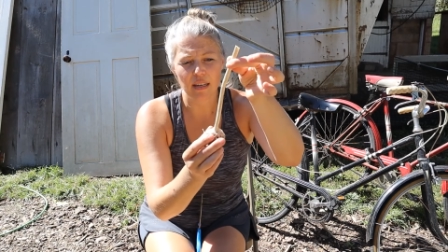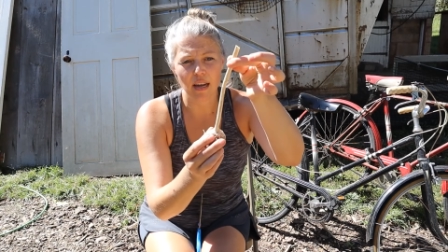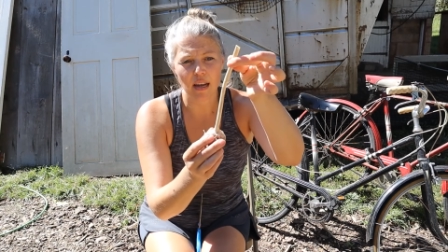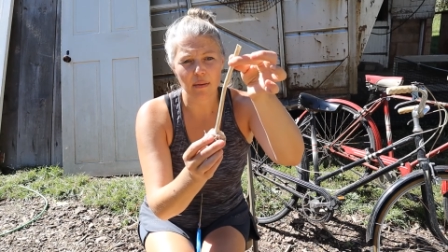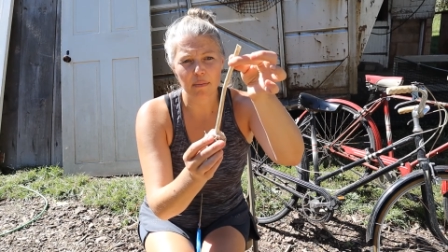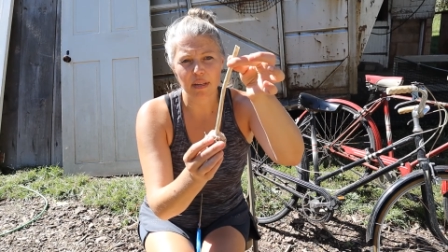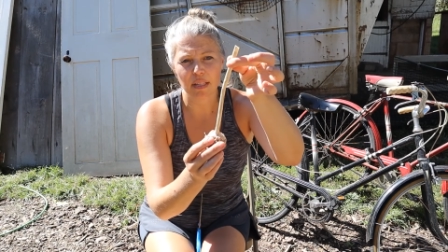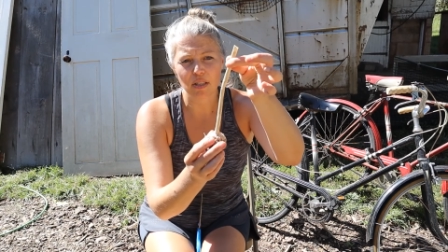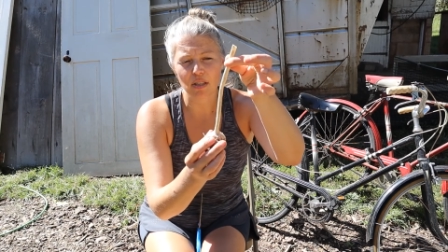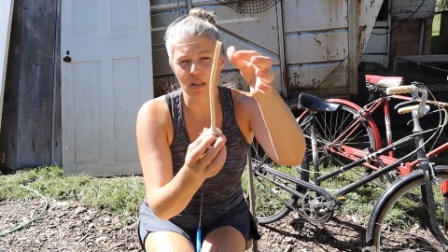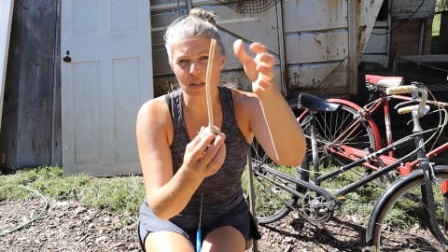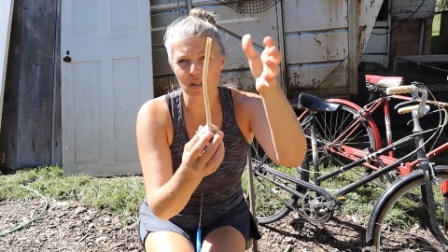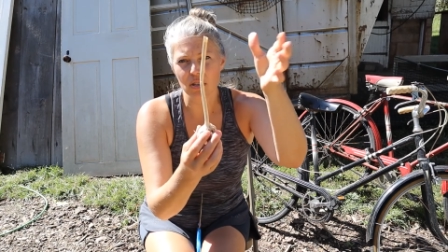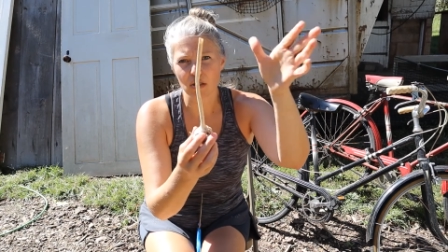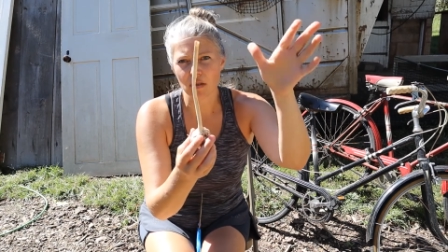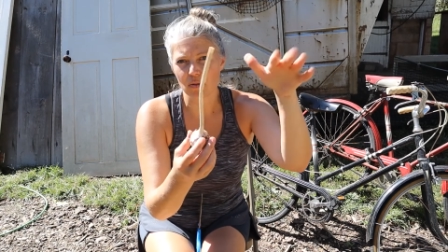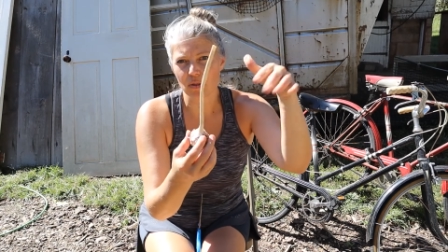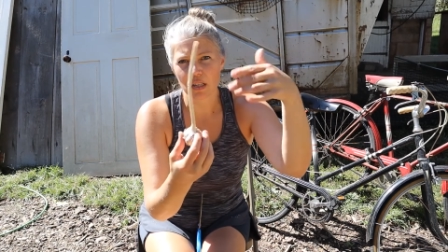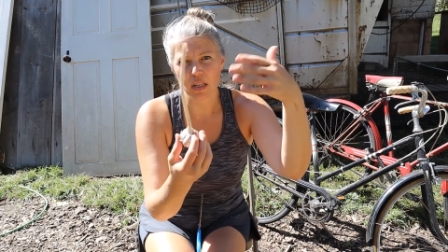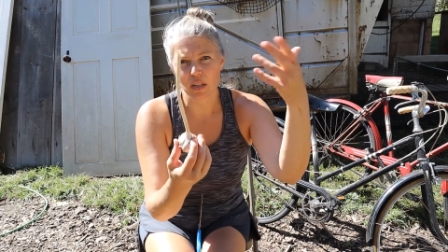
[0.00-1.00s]
Um, it's just
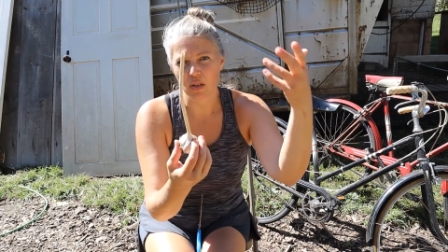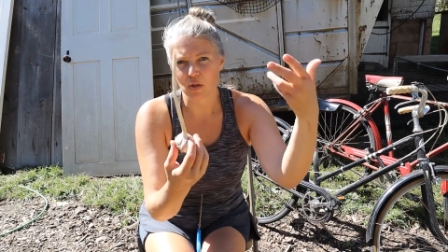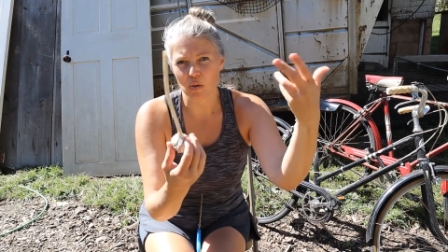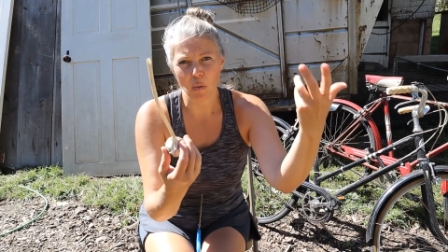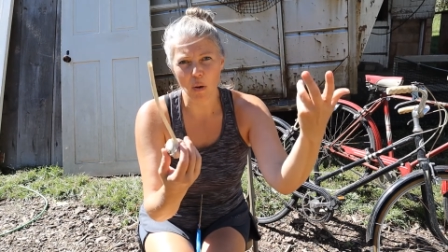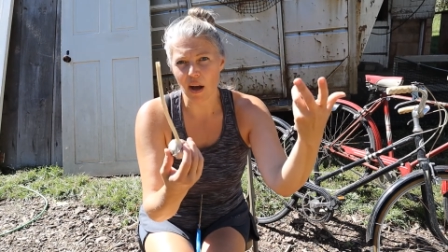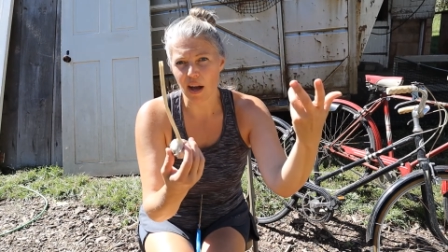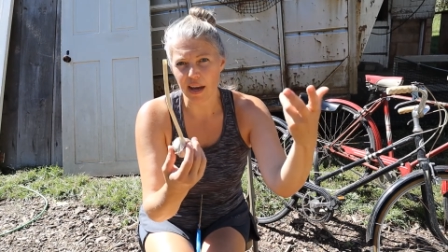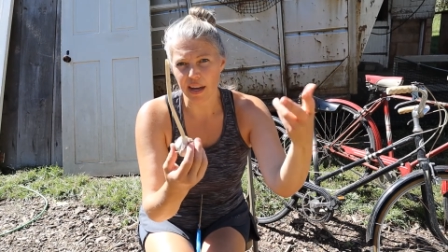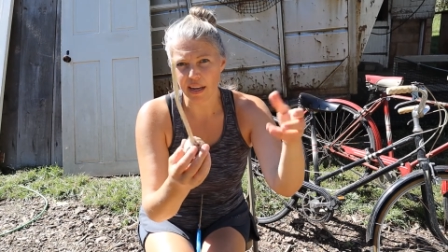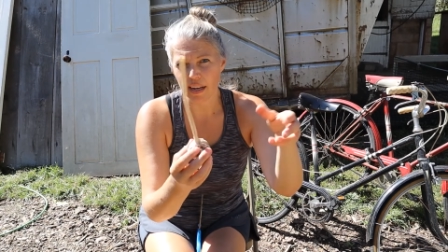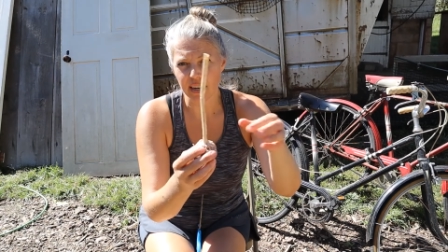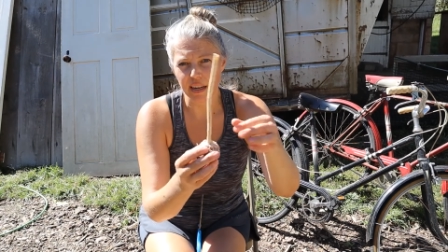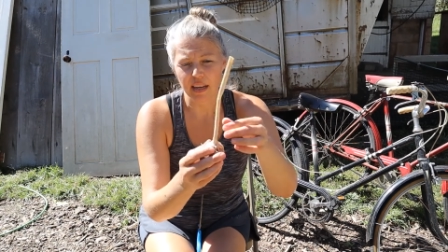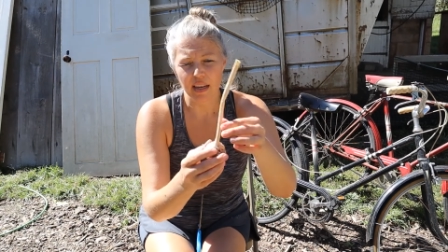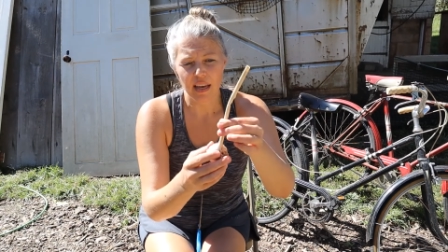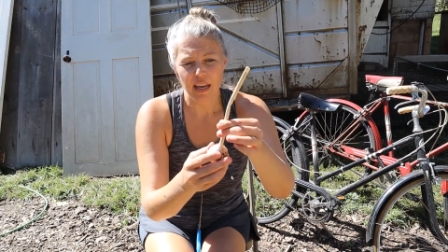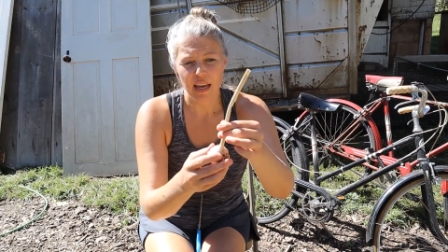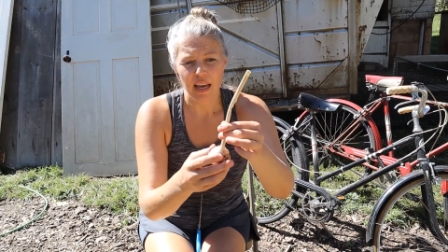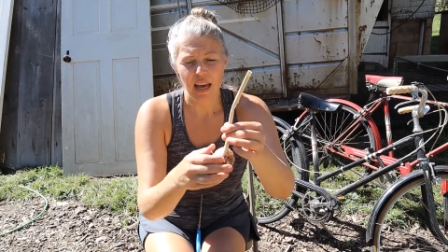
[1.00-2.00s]
using twine
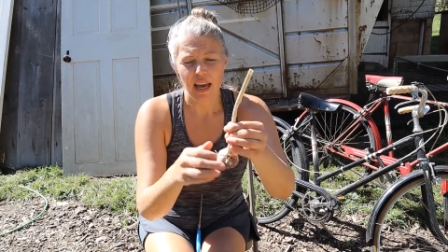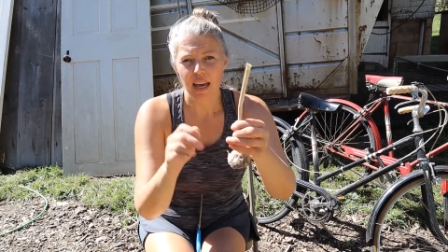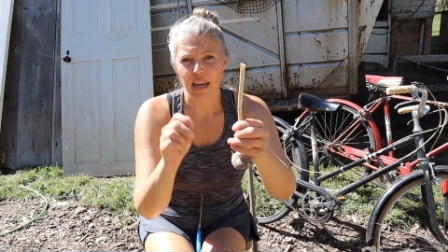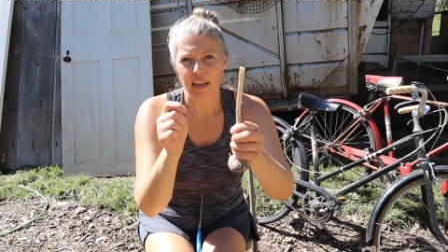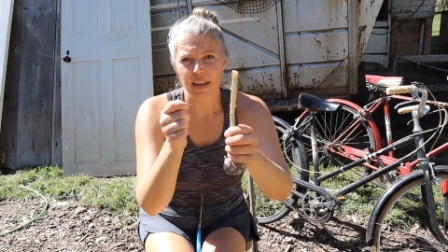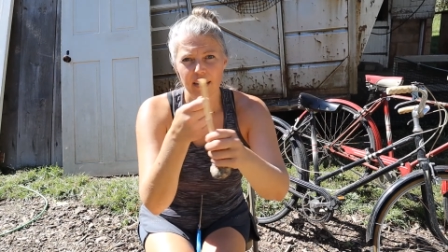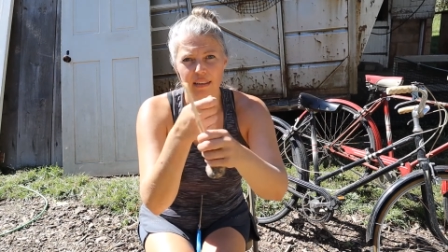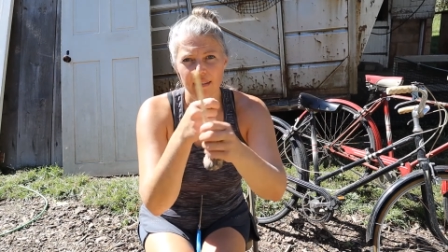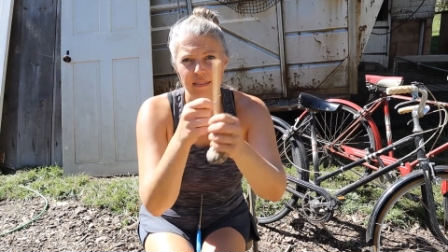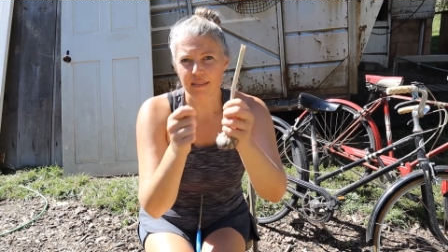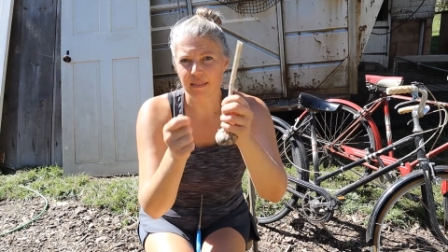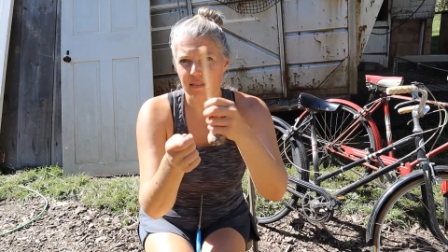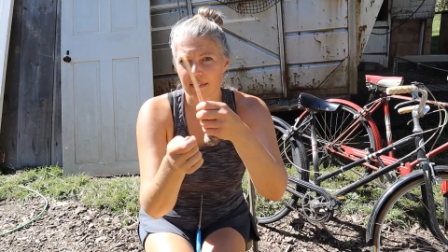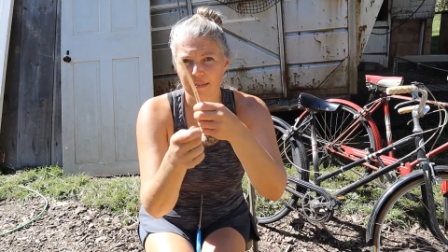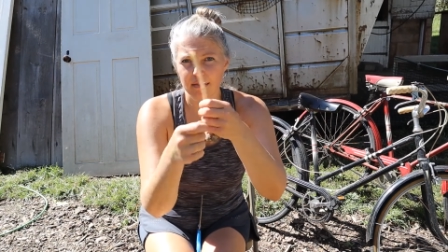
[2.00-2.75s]
and